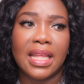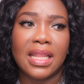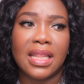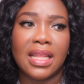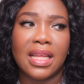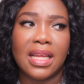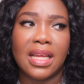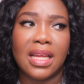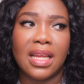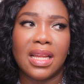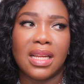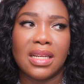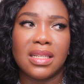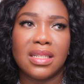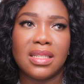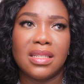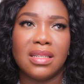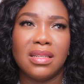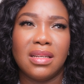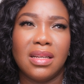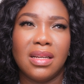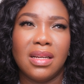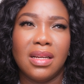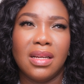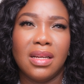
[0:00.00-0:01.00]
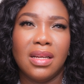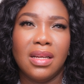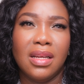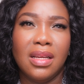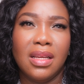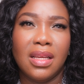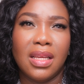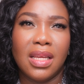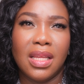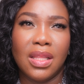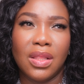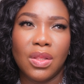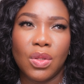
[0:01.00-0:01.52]
that
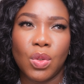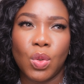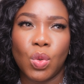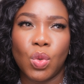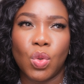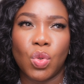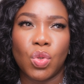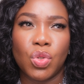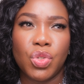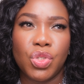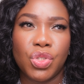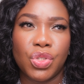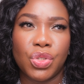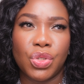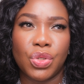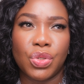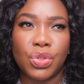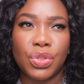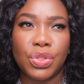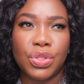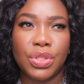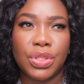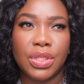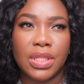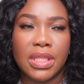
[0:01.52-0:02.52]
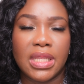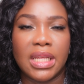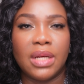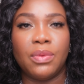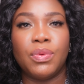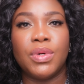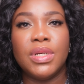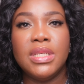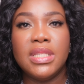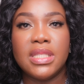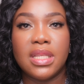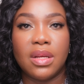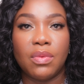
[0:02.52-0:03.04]
in the lawsuit, there
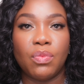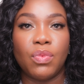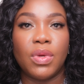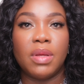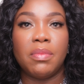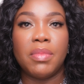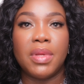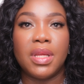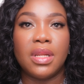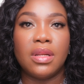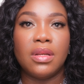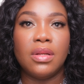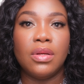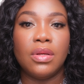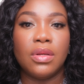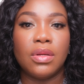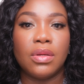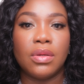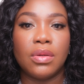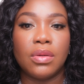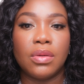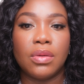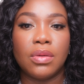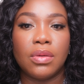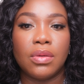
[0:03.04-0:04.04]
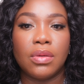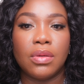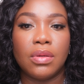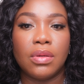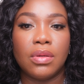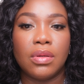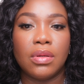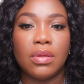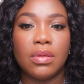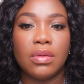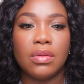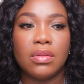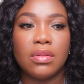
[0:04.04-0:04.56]
were some women who
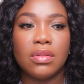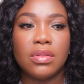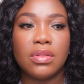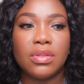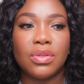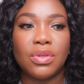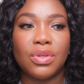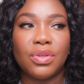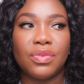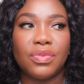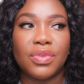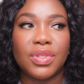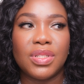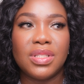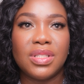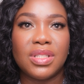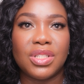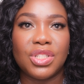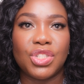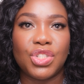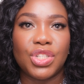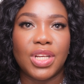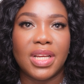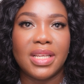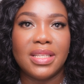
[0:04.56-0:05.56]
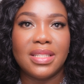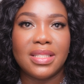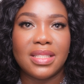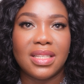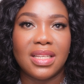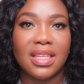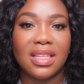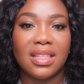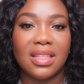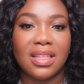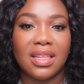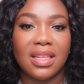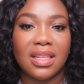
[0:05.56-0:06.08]
sort of are
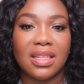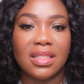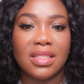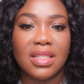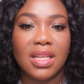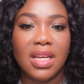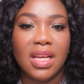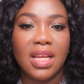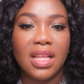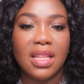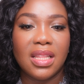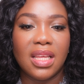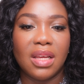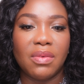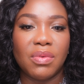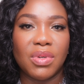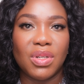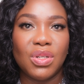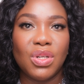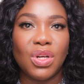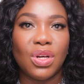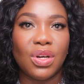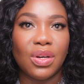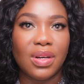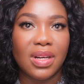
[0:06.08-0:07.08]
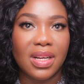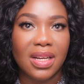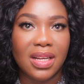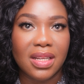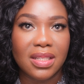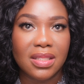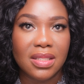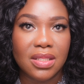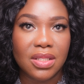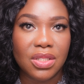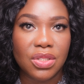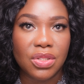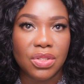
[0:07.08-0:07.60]
suggesting that they were
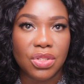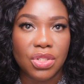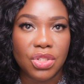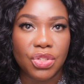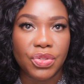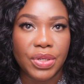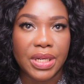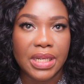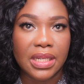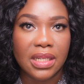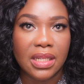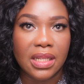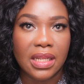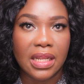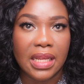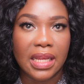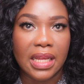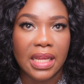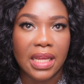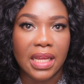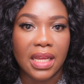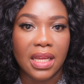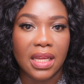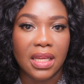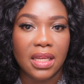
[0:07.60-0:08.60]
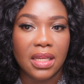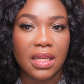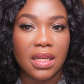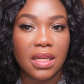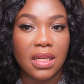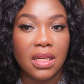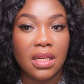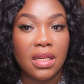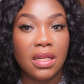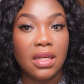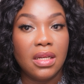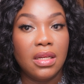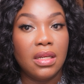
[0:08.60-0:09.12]
coerced to straighten their hair.
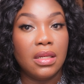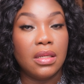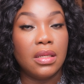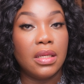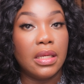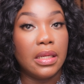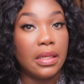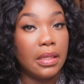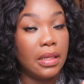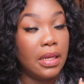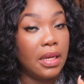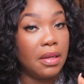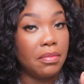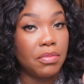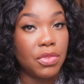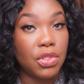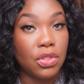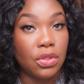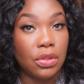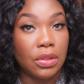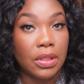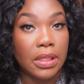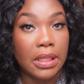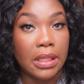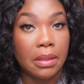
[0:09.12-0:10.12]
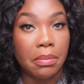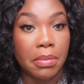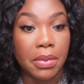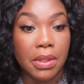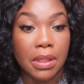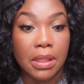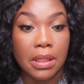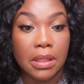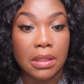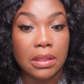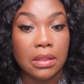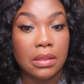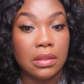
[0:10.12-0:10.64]
Yeah, I'm sorry,
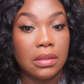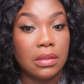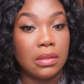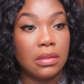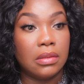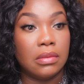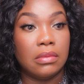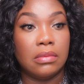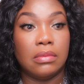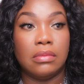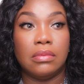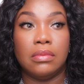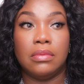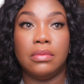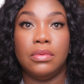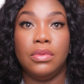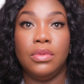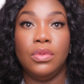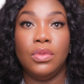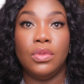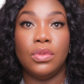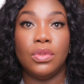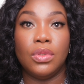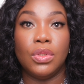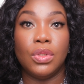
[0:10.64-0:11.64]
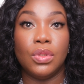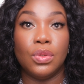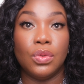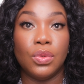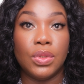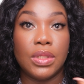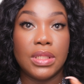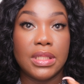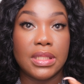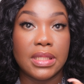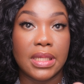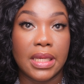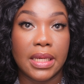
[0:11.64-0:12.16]
but you
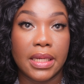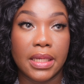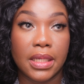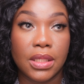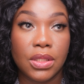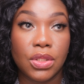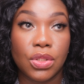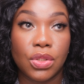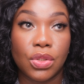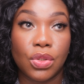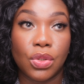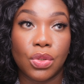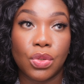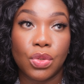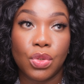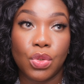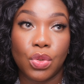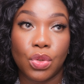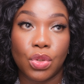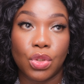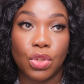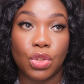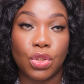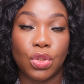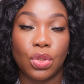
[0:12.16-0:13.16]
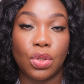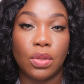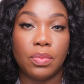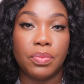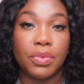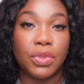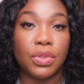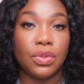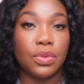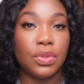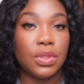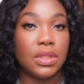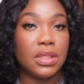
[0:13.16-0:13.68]
decided to go to the shop,
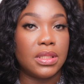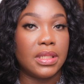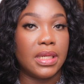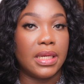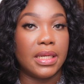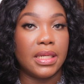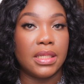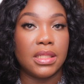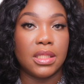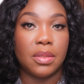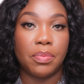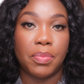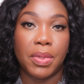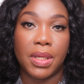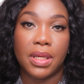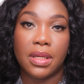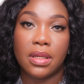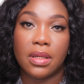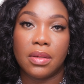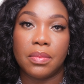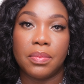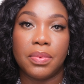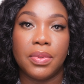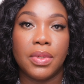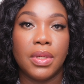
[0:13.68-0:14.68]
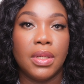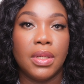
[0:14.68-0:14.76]
you decided to pick up,